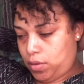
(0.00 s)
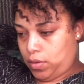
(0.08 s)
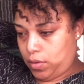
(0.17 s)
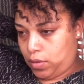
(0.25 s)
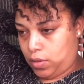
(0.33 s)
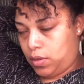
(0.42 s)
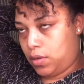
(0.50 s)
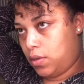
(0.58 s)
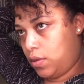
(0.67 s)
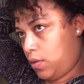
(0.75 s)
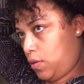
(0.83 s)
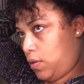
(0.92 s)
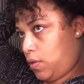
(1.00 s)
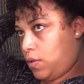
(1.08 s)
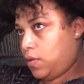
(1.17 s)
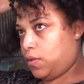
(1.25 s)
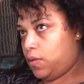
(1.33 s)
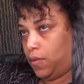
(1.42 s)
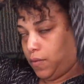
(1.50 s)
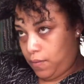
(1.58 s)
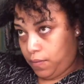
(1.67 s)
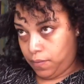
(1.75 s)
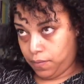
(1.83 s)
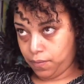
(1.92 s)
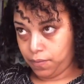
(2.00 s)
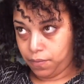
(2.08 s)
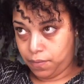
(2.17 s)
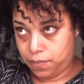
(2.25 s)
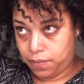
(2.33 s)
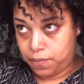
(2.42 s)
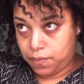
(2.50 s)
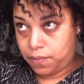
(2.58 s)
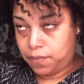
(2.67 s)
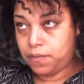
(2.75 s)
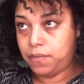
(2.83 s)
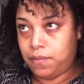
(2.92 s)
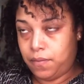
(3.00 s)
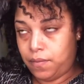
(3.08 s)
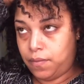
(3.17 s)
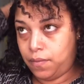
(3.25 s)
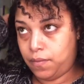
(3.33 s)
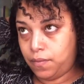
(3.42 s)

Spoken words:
(silence)